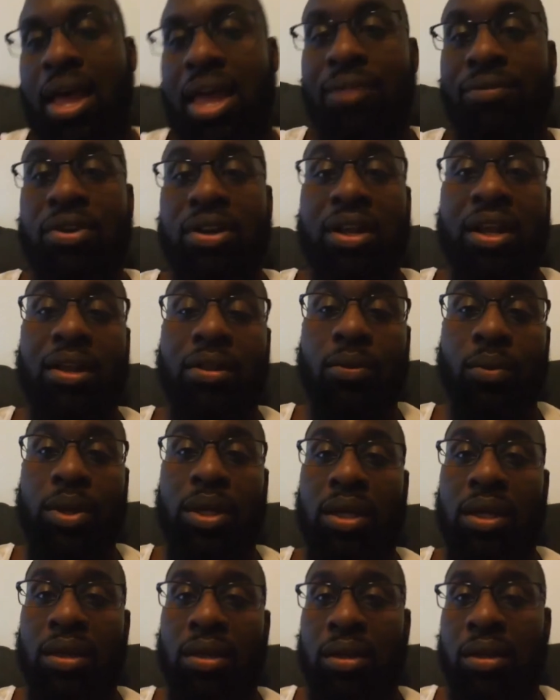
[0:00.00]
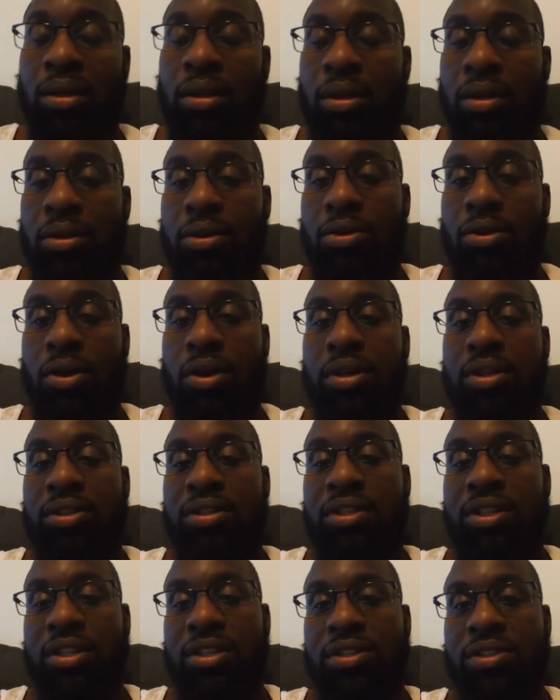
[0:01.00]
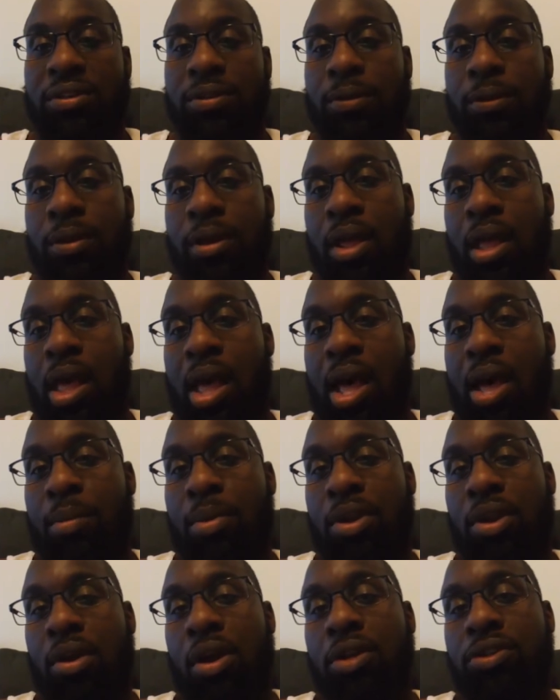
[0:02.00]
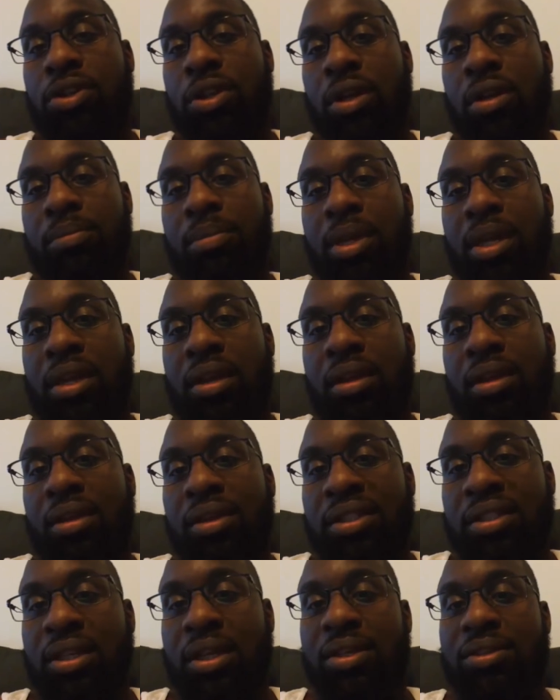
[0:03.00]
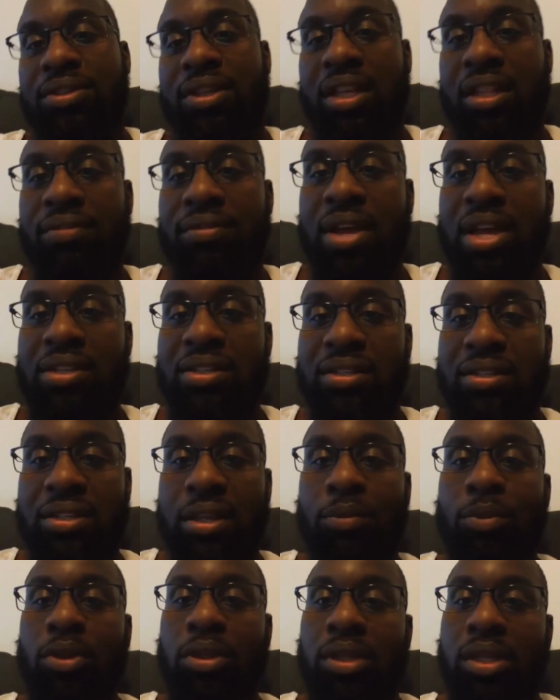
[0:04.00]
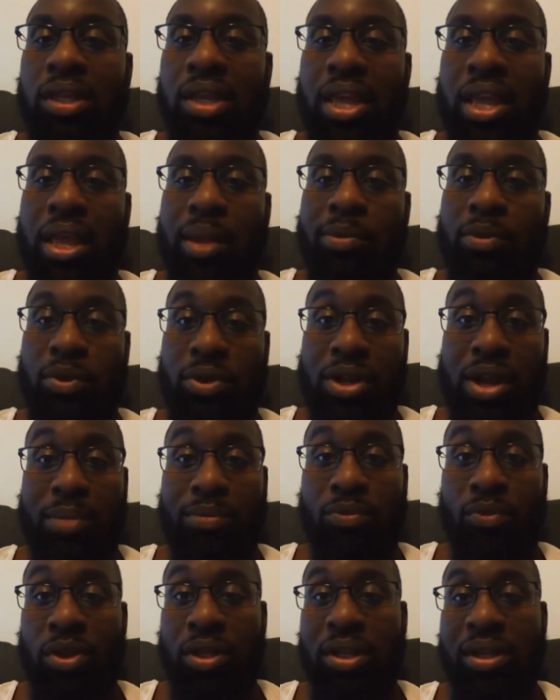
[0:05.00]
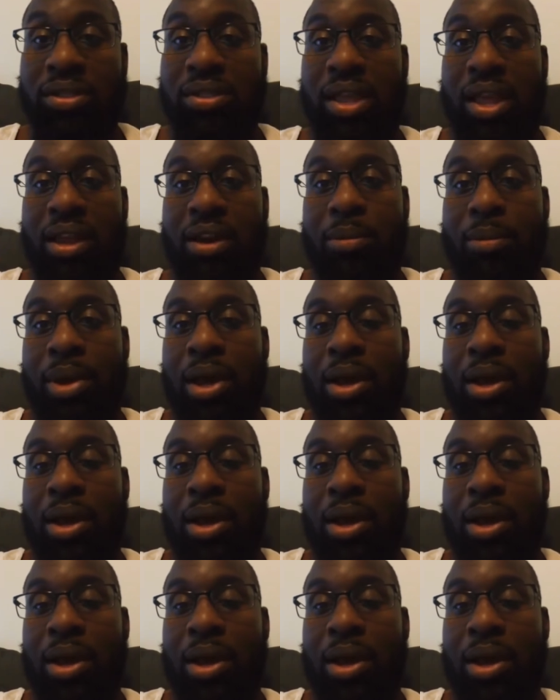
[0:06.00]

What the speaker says: every day of the week during the season. But they're also going to be televising summer league games, which I'm really excited